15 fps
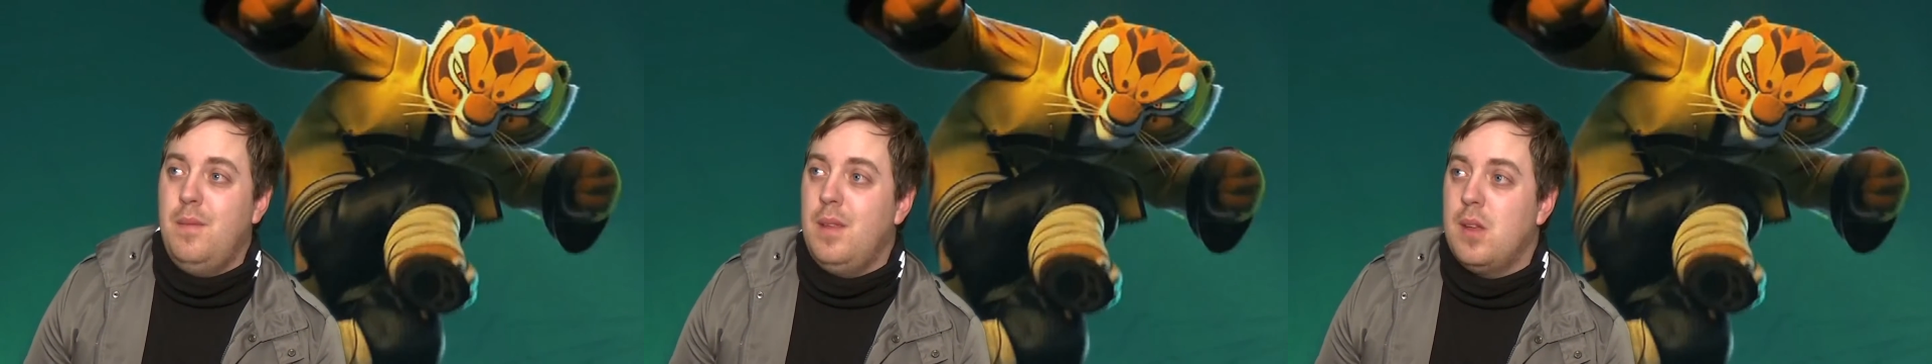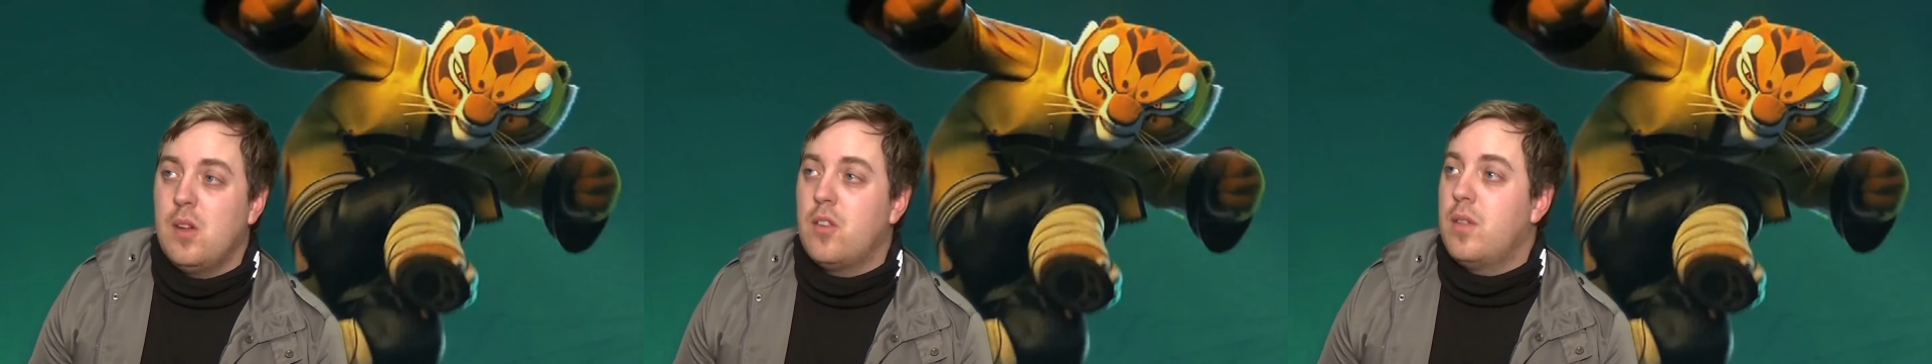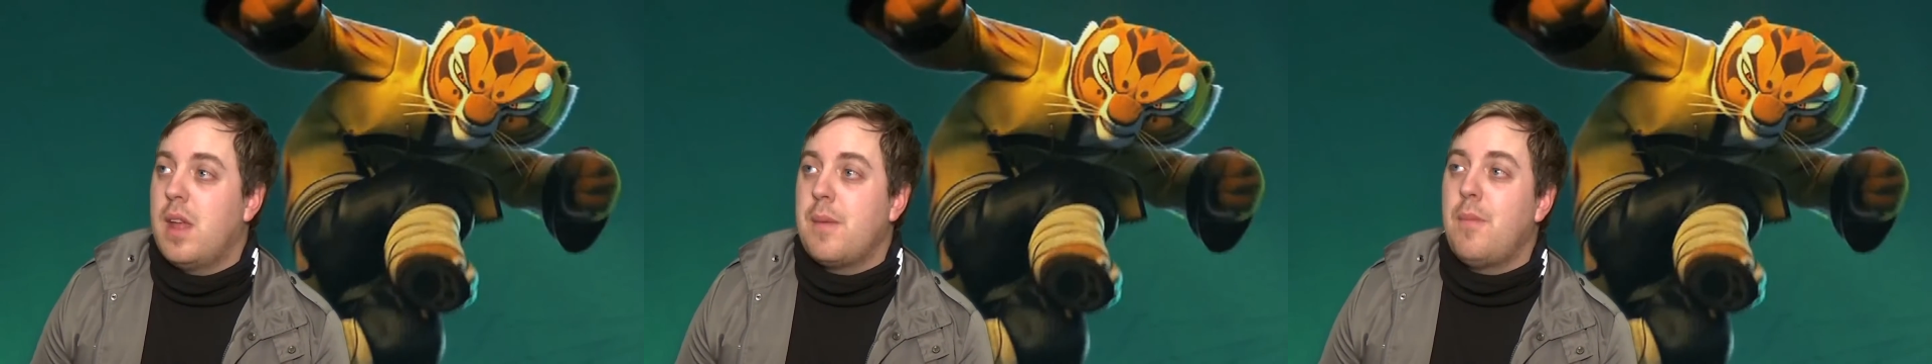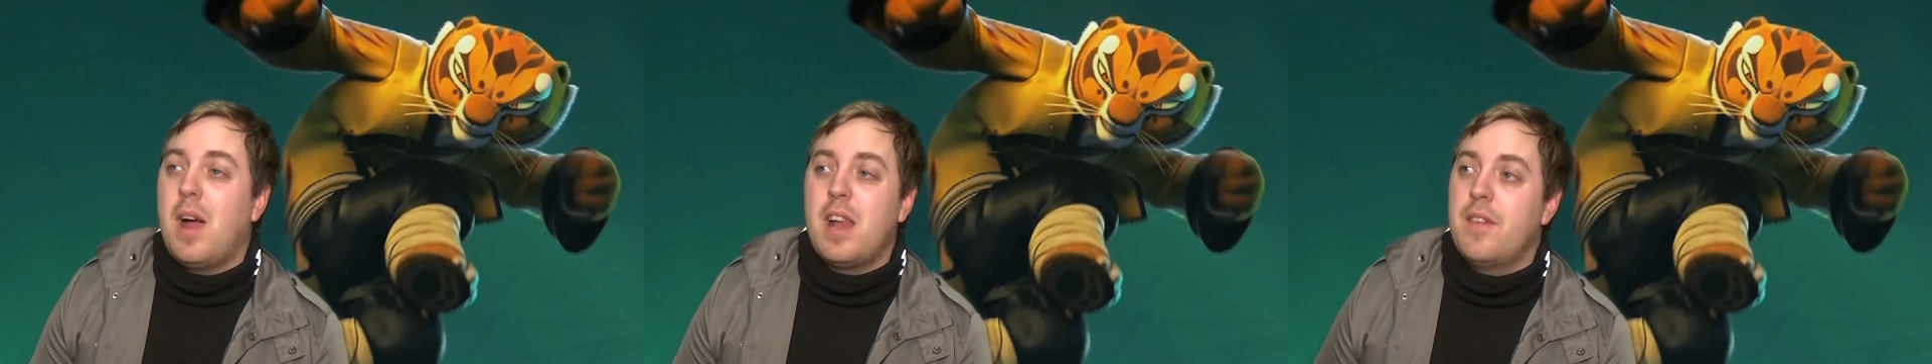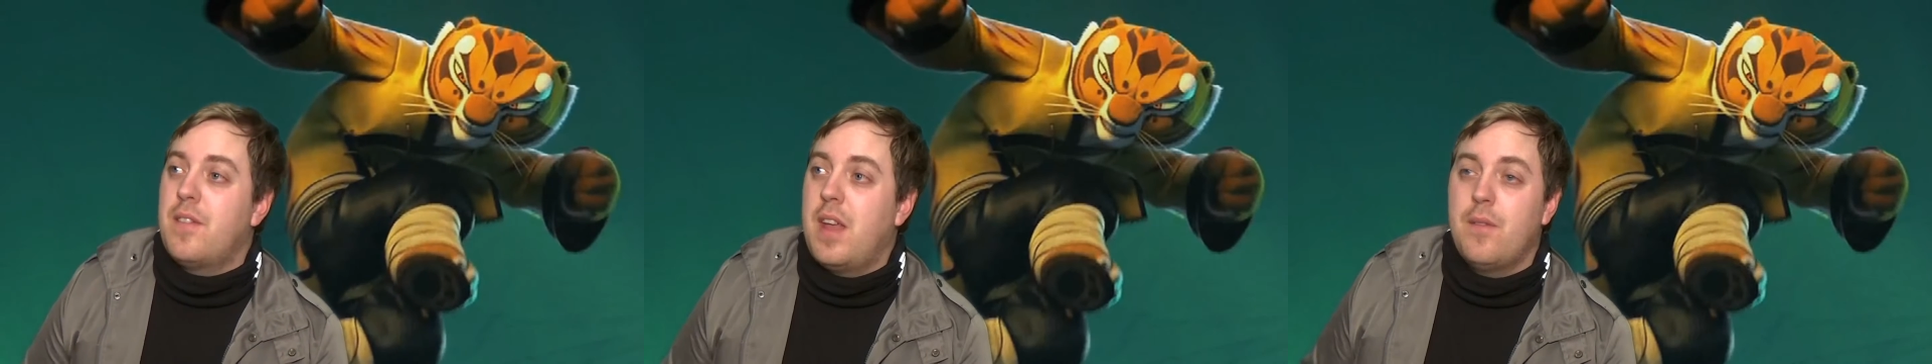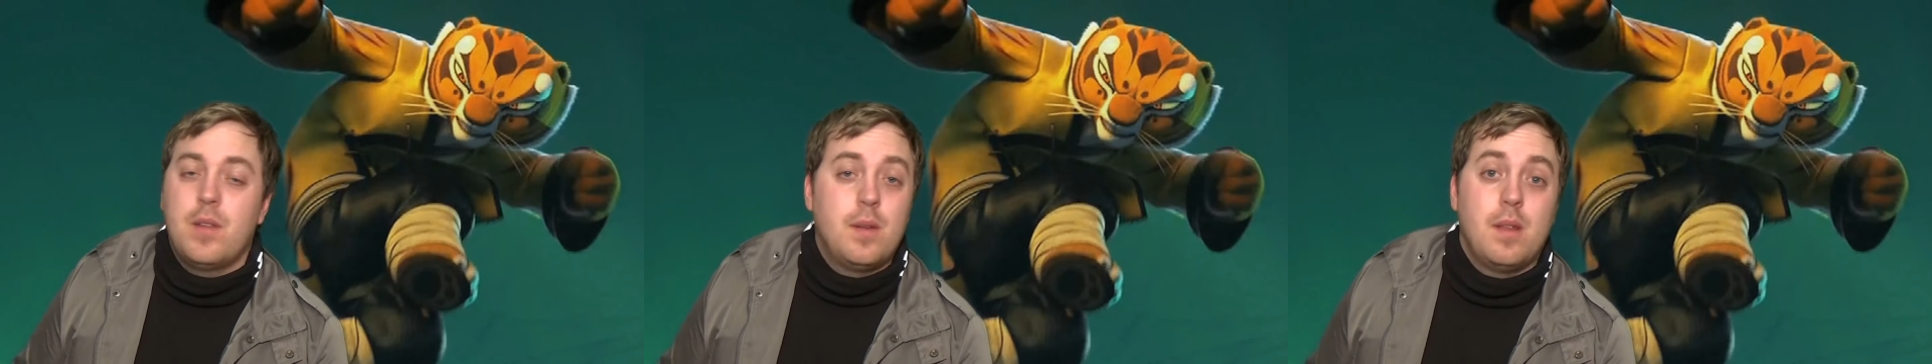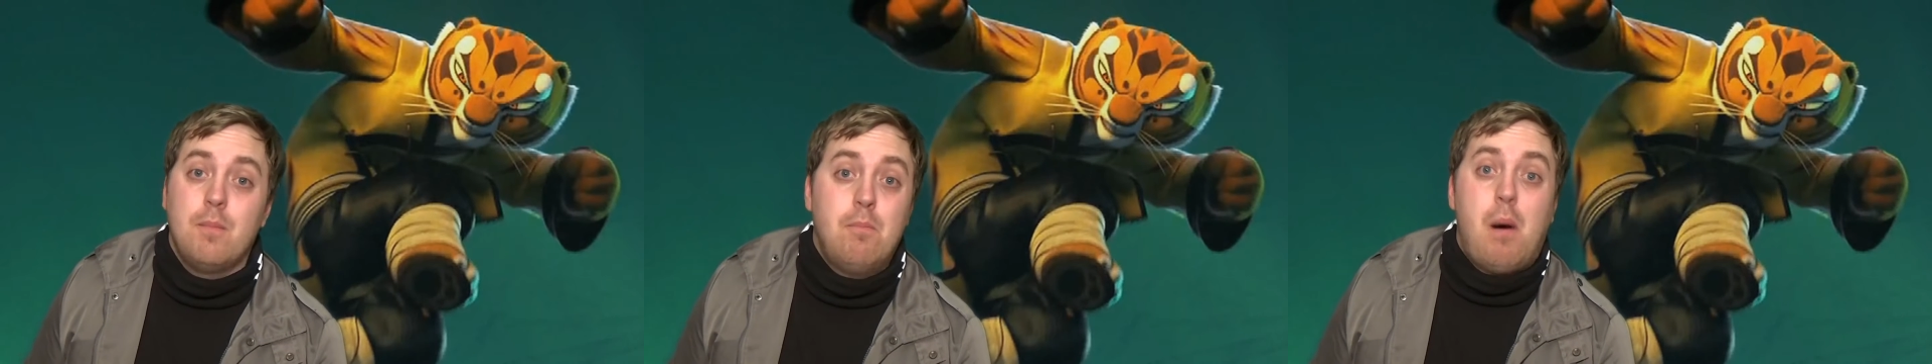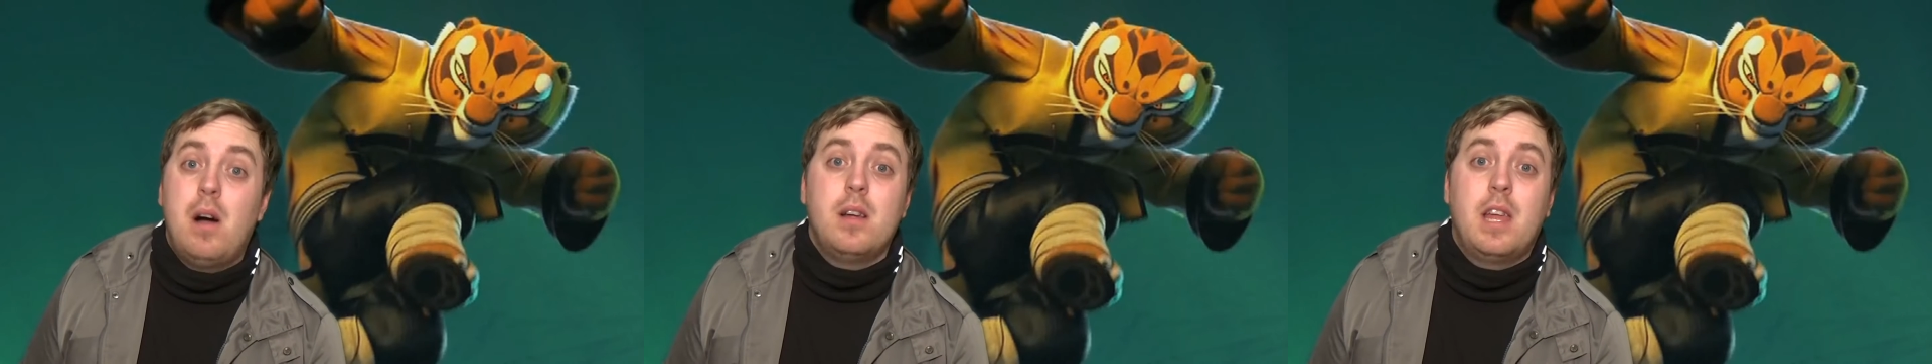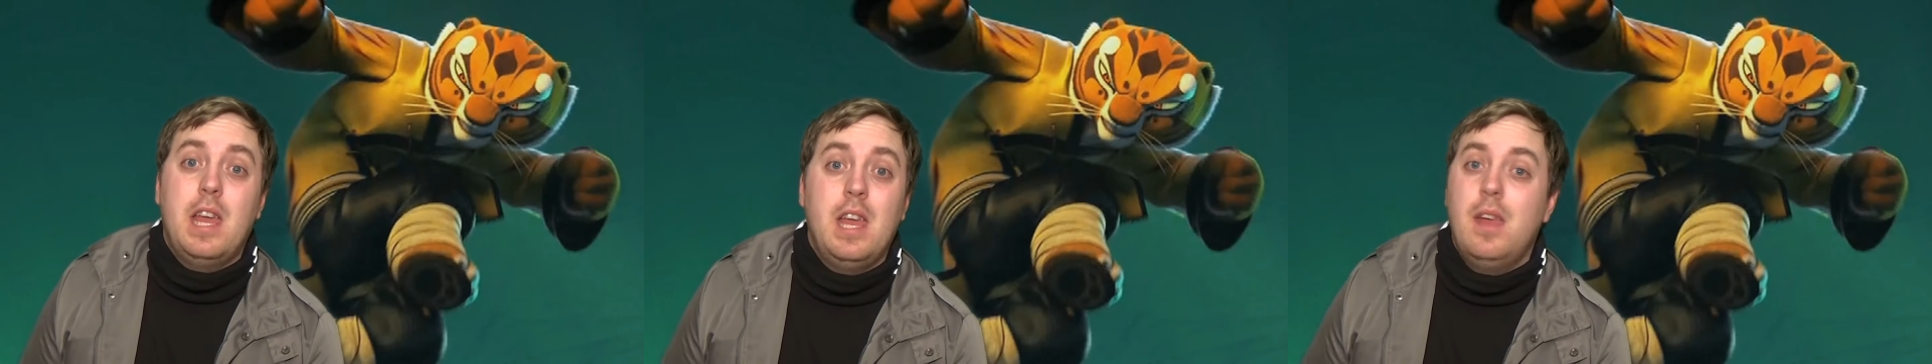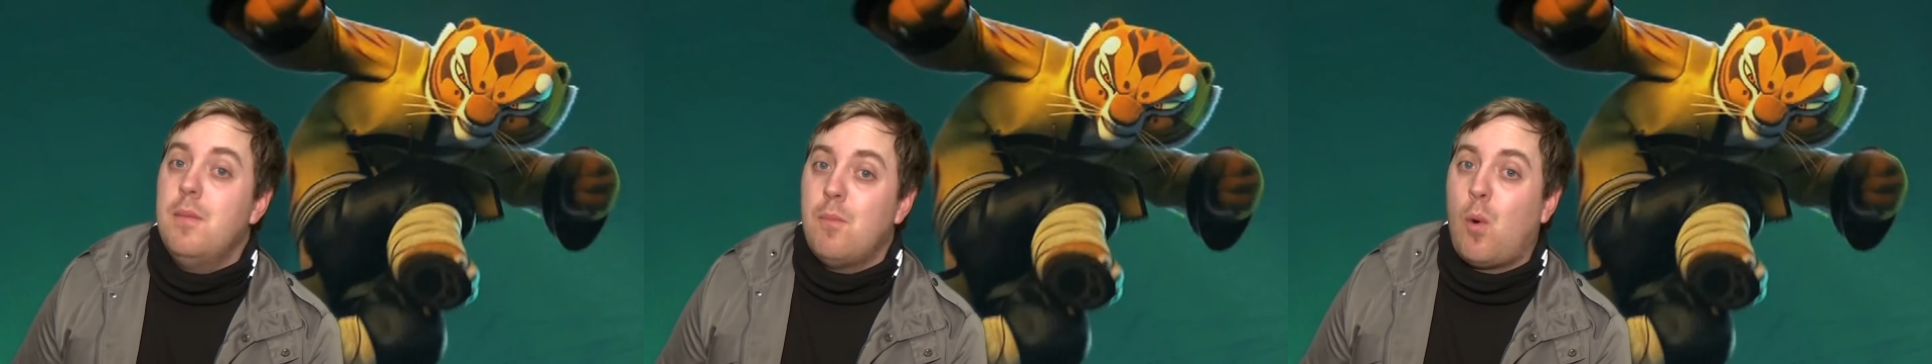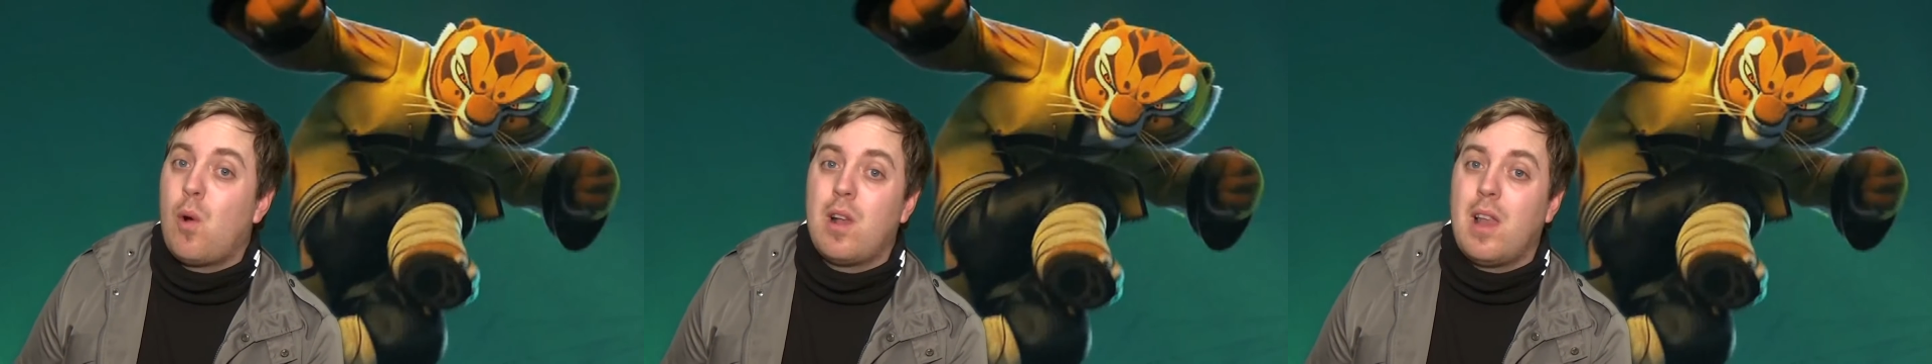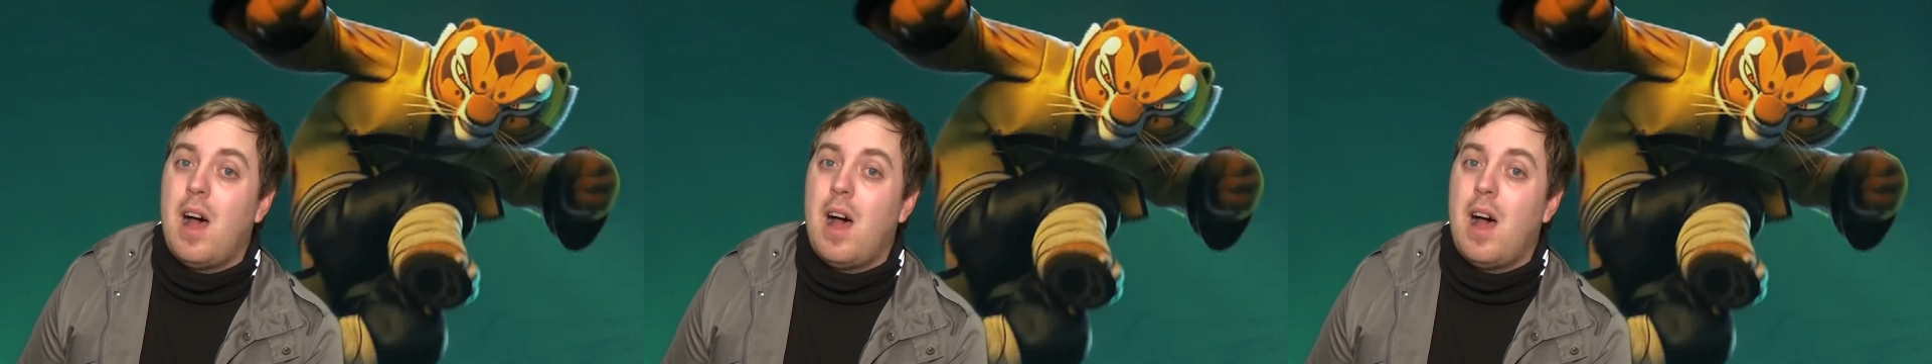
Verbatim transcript: they might have given Monkey more